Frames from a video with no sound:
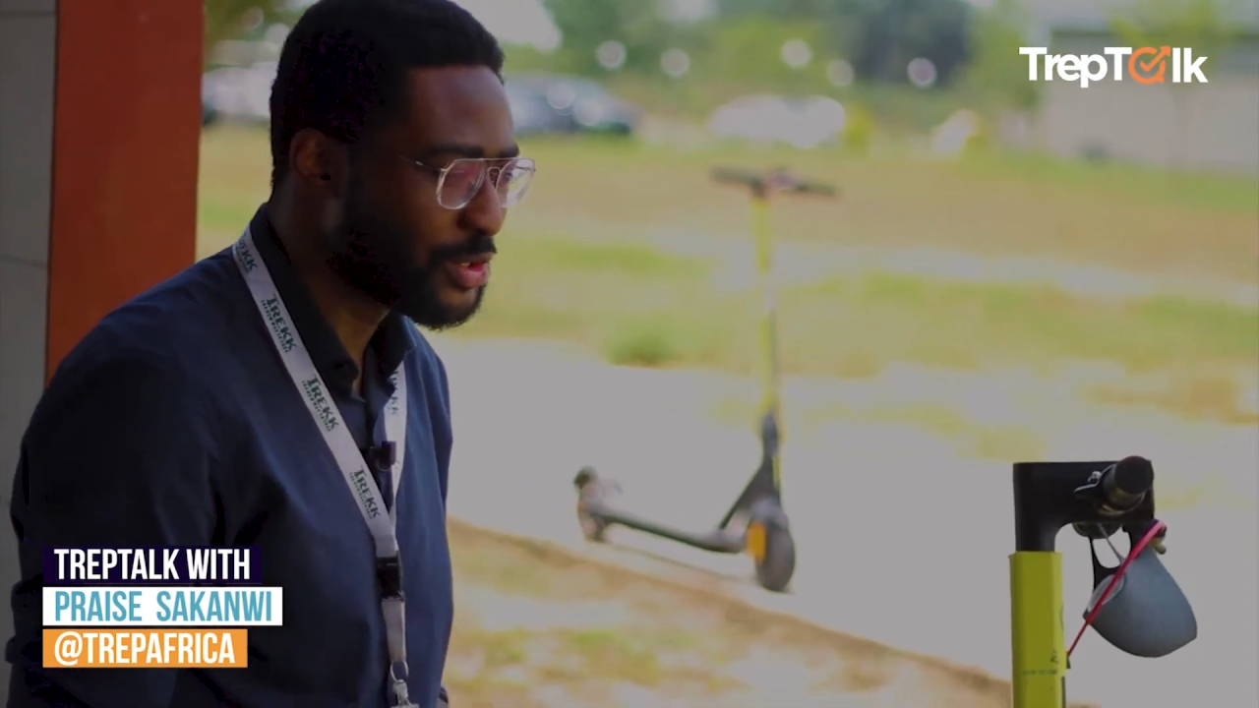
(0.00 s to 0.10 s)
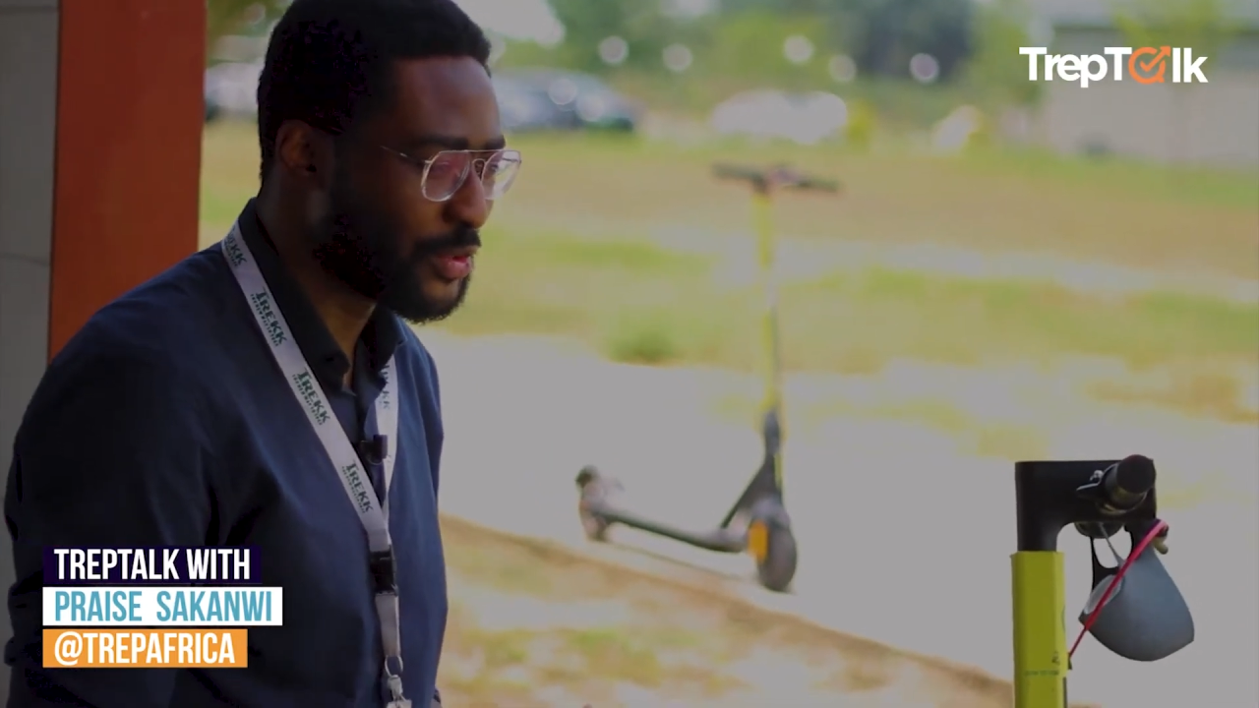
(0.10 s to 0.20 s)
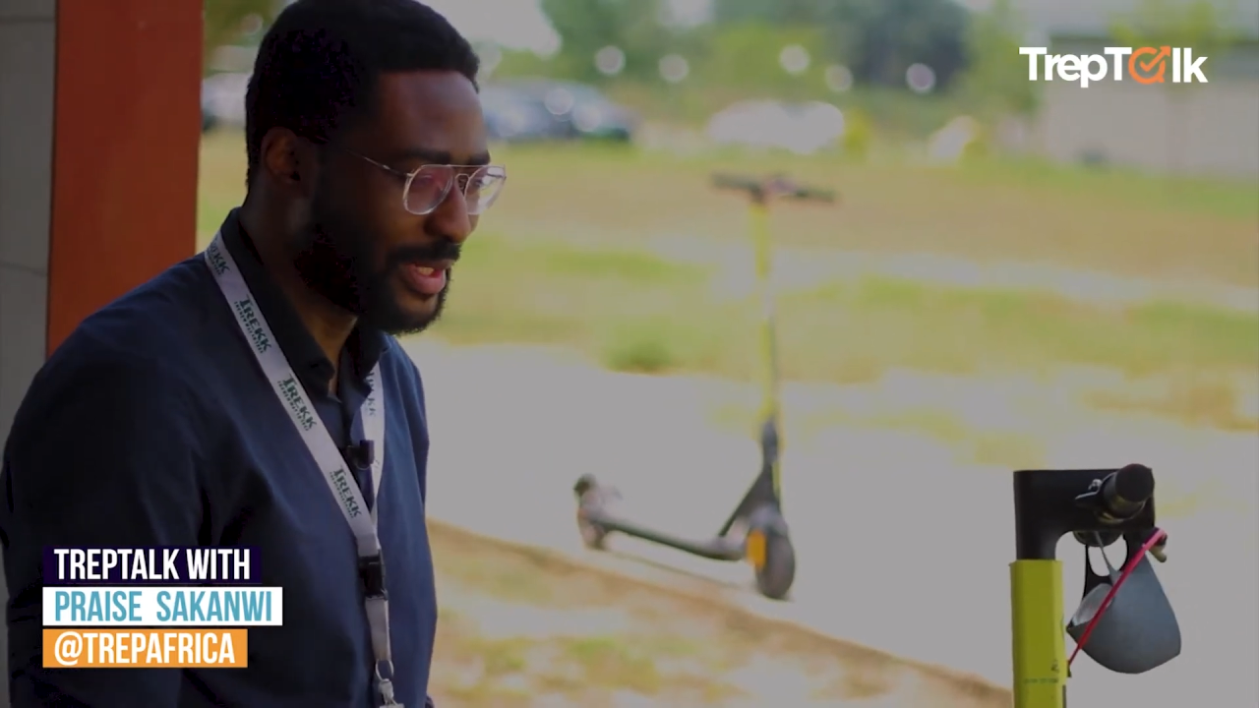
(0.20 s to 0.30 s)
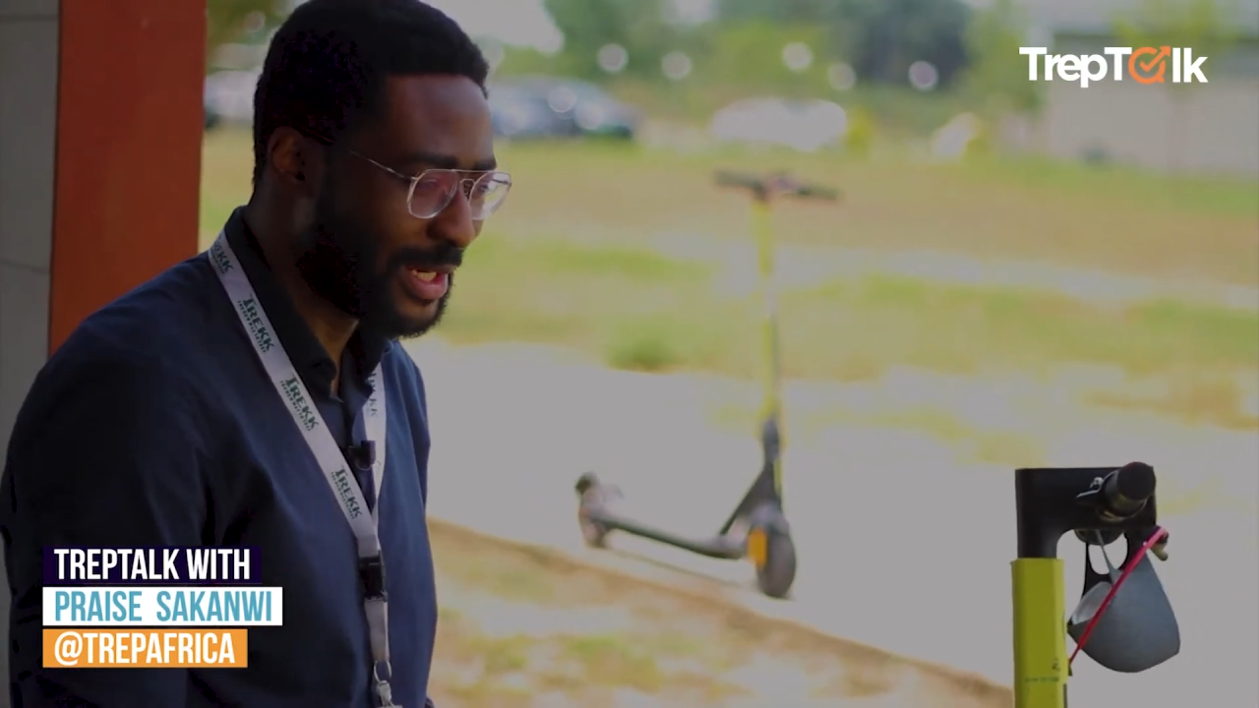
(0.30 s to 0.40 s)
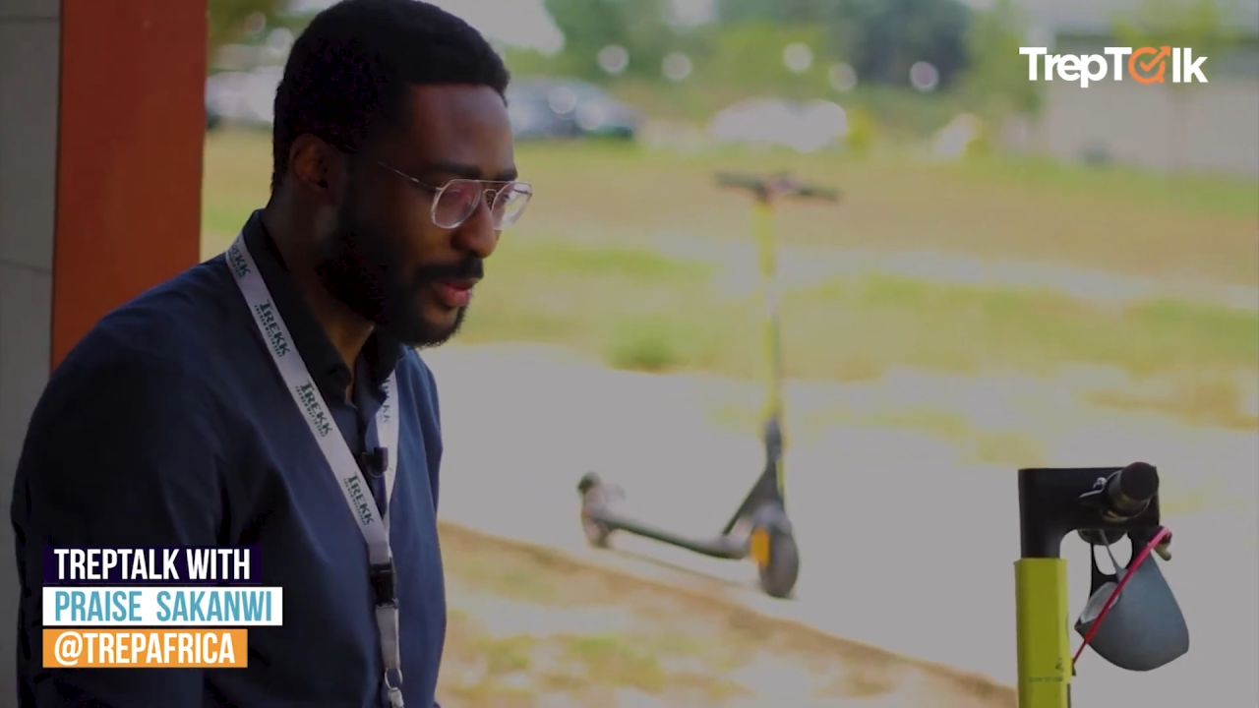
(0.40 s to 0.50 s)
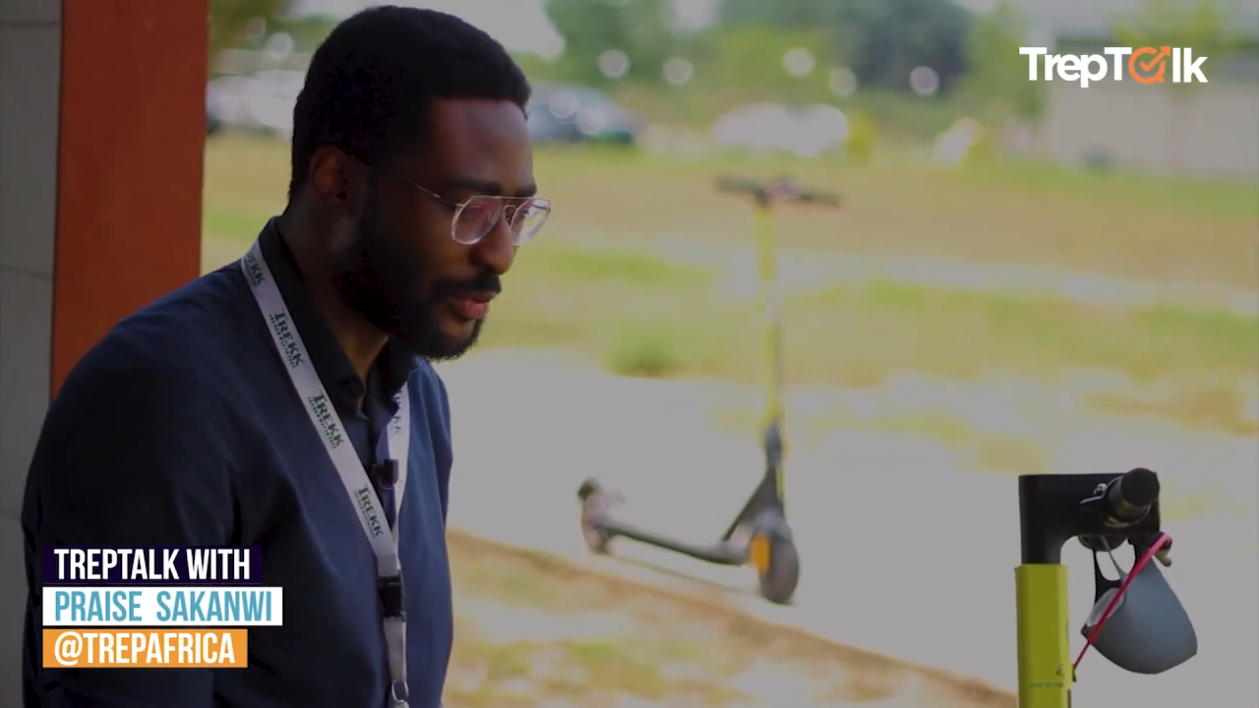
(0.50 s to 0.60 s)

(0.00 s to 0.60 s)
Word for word: to daily